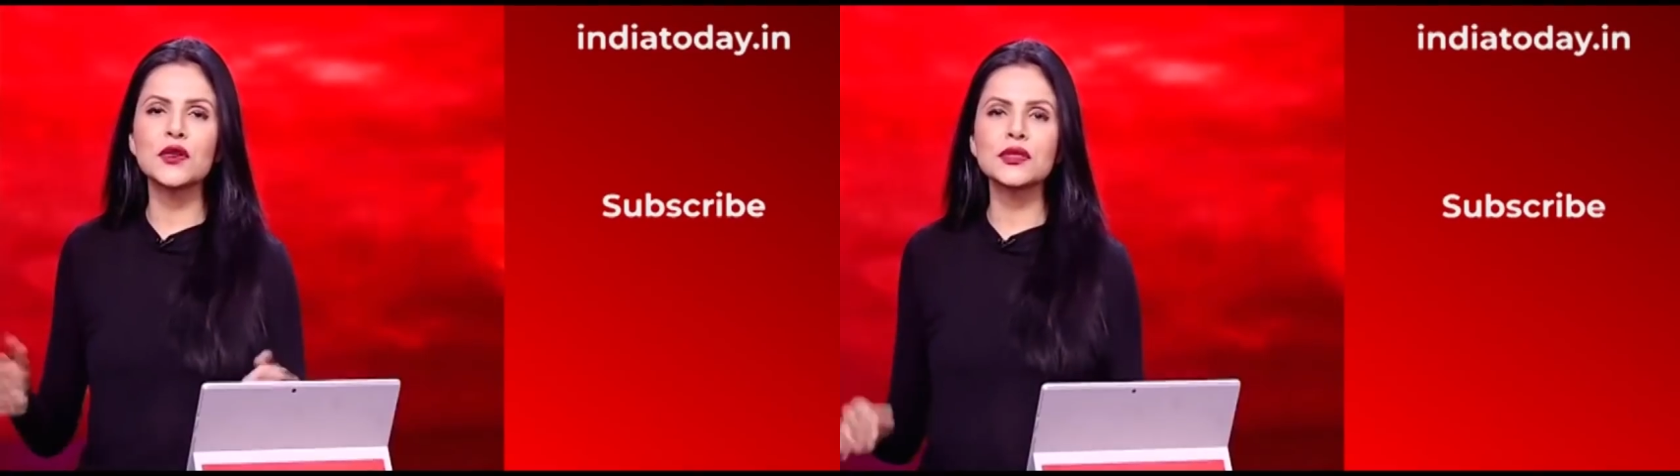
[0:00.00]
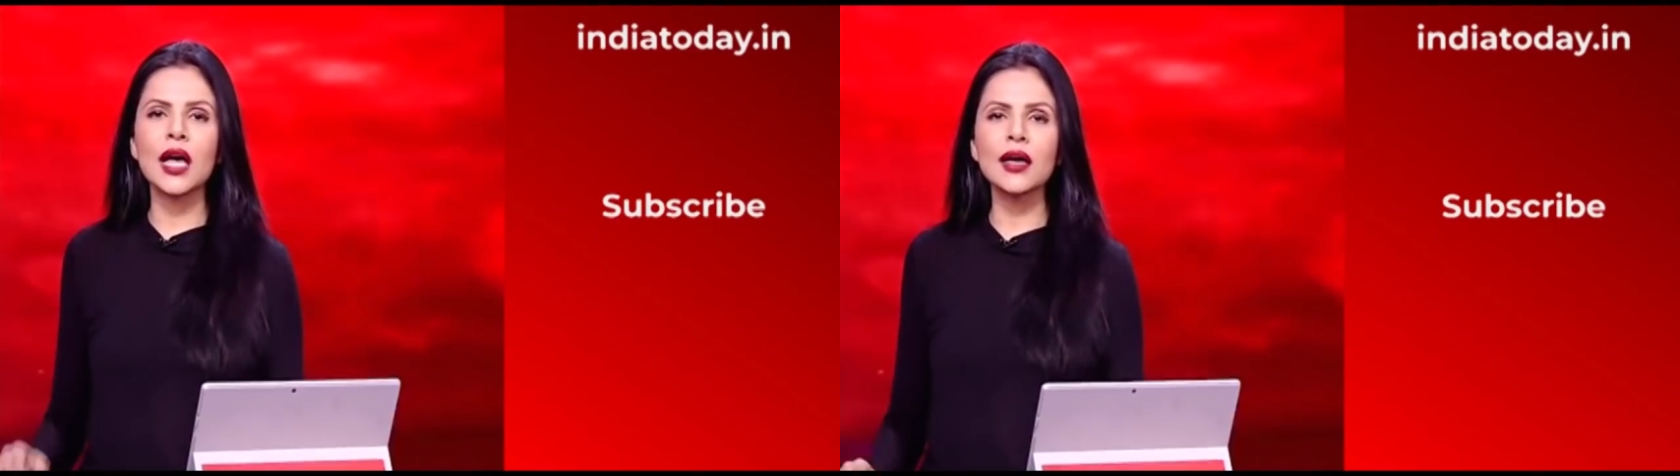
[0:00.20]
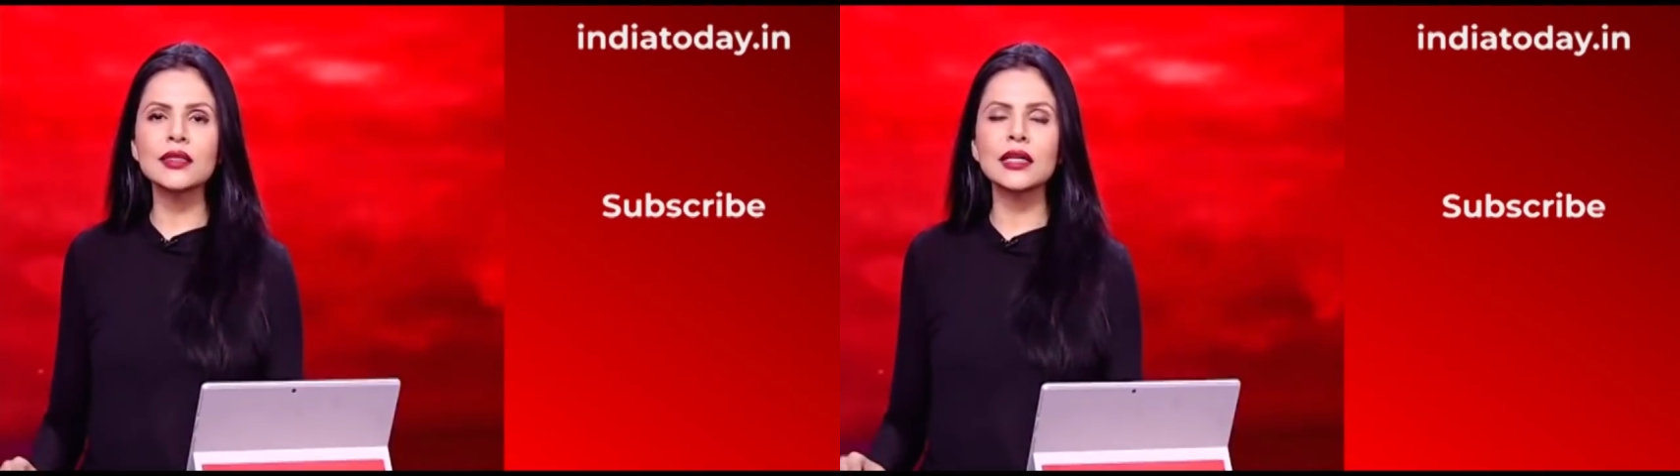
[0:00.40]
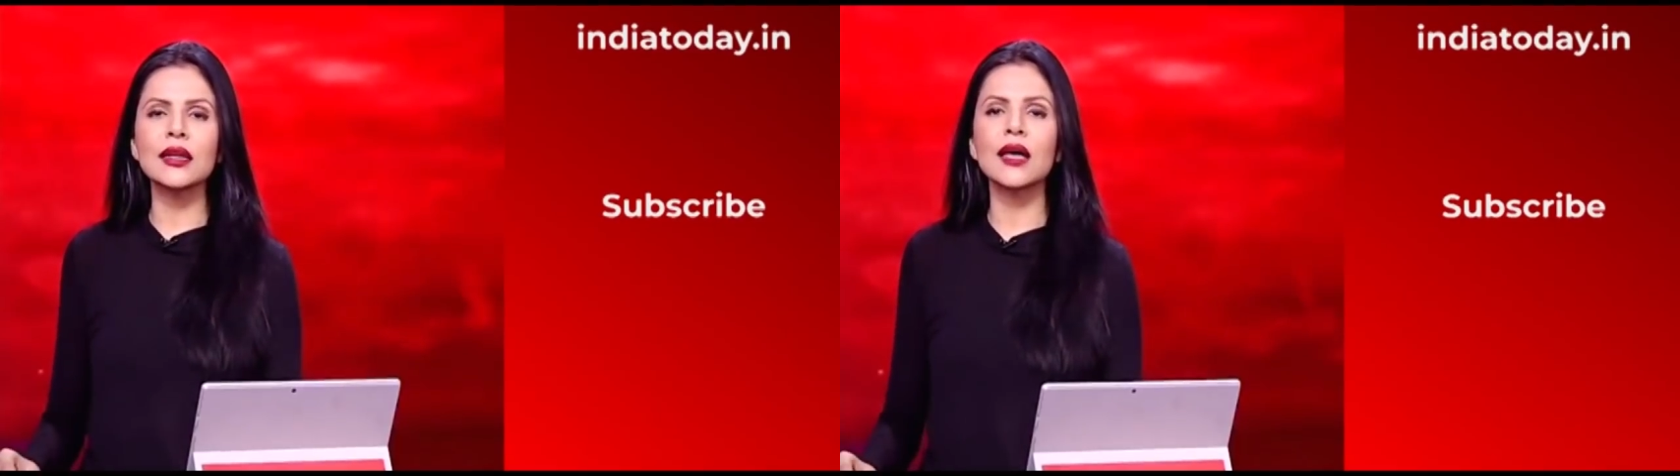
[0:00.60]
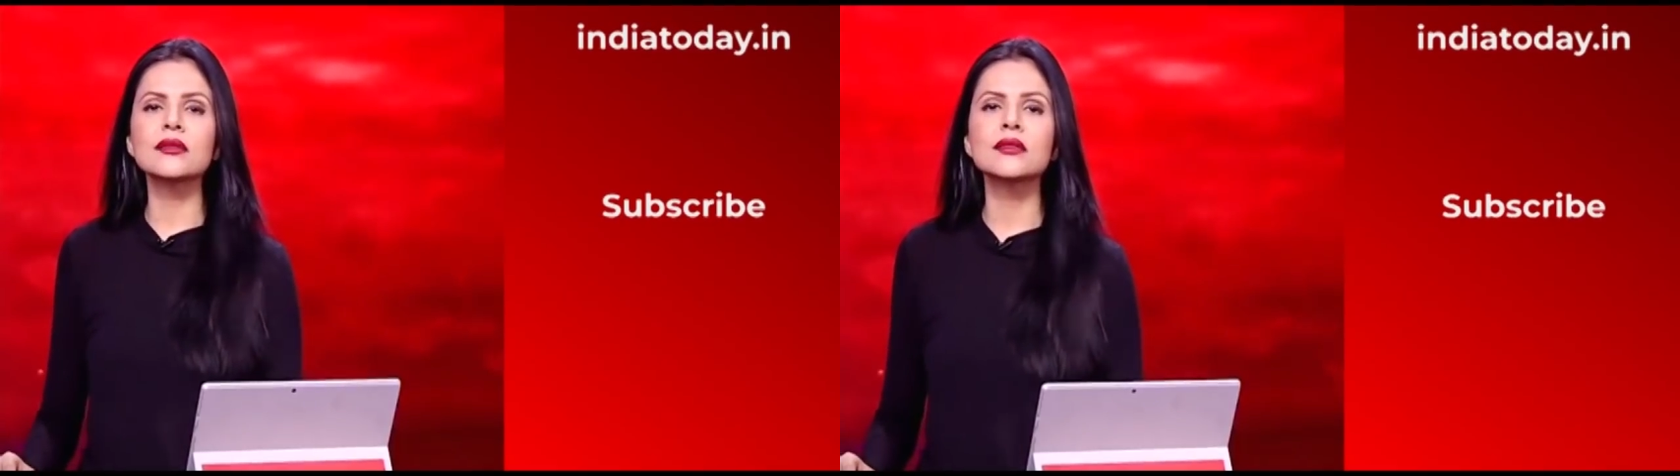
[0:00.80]
news and
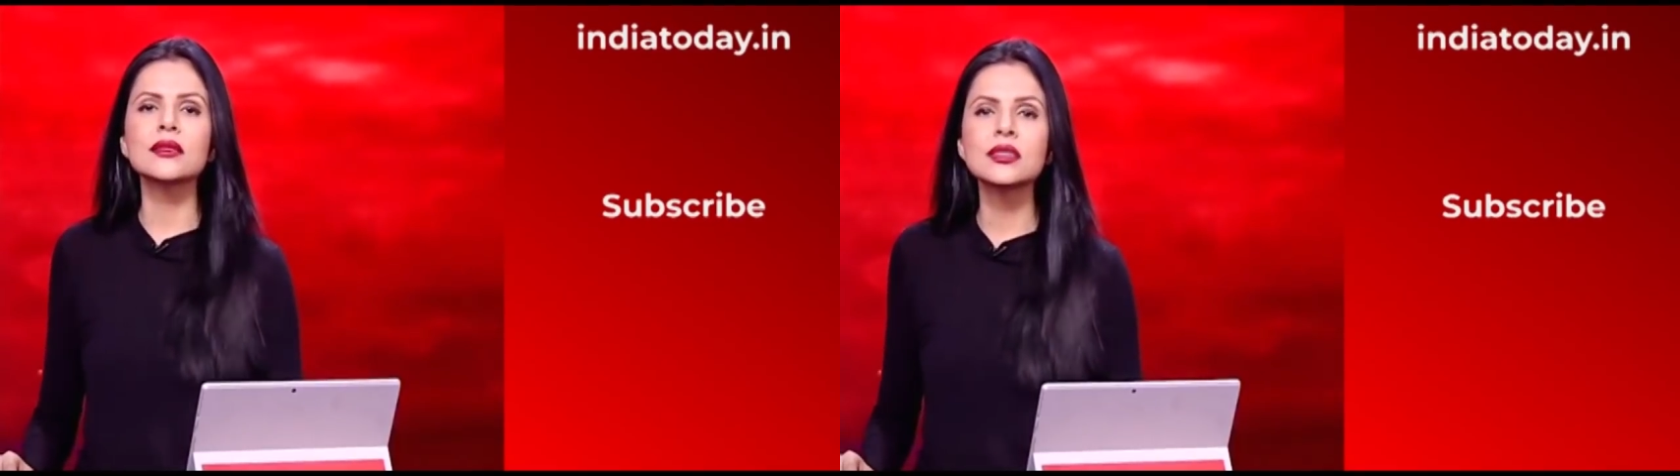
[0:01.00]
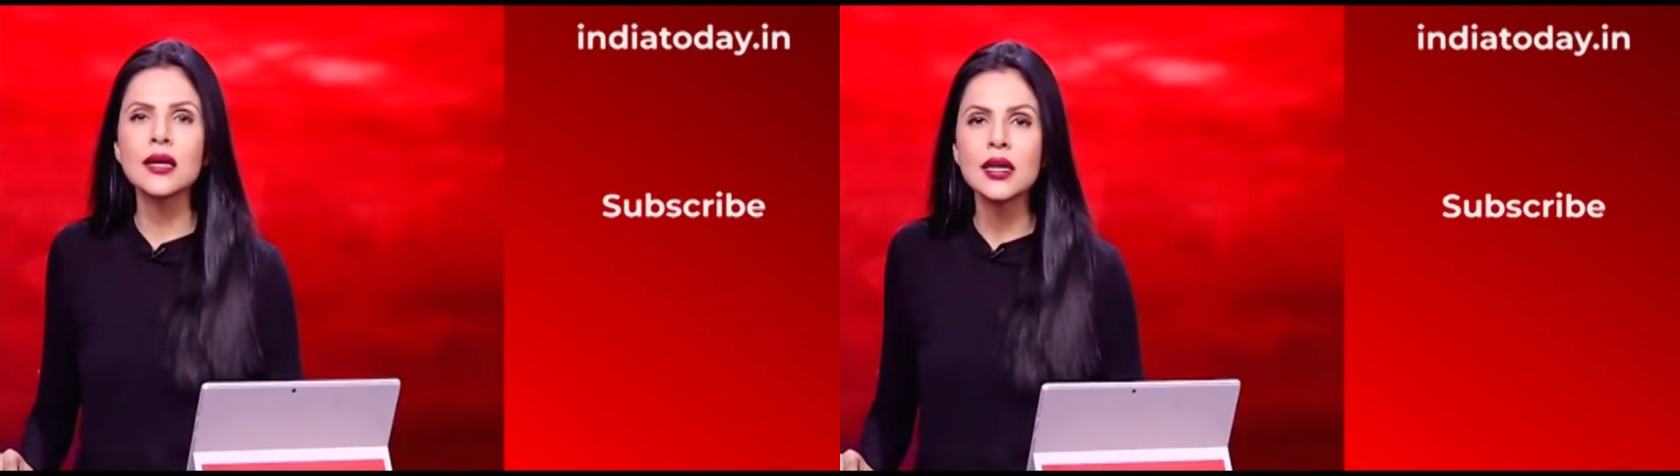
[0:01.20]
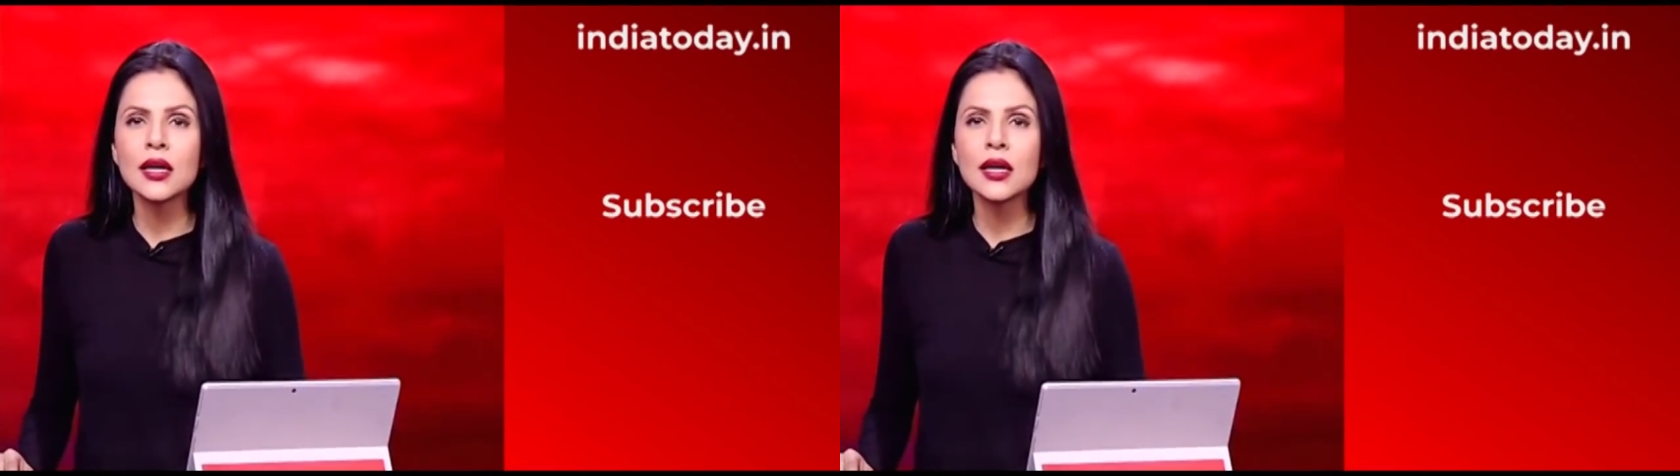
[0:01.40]
analysis,